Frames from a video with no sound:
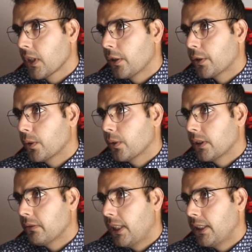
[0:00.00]
show
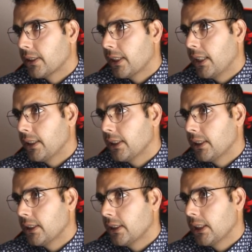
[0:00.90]
the wallet
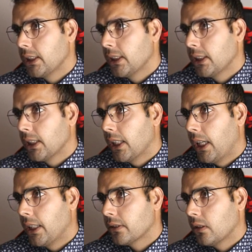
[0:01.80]
ID
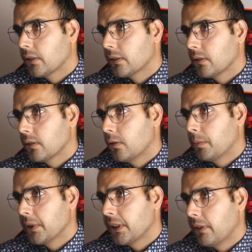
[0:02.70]
and also
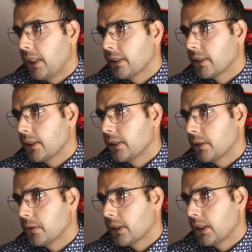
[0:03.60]
copy the wallet
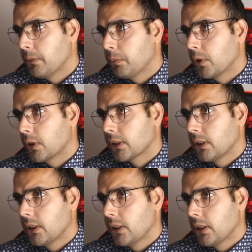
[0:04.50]
ID to clipboard.
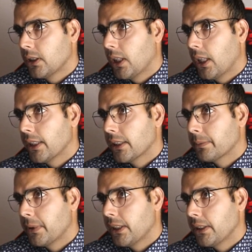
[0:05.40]
I
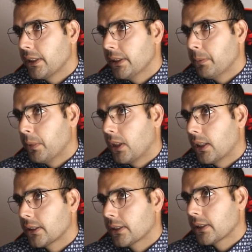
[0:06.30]
explained these
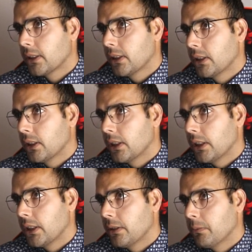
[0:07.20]
parts
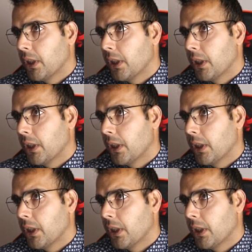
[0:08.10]
in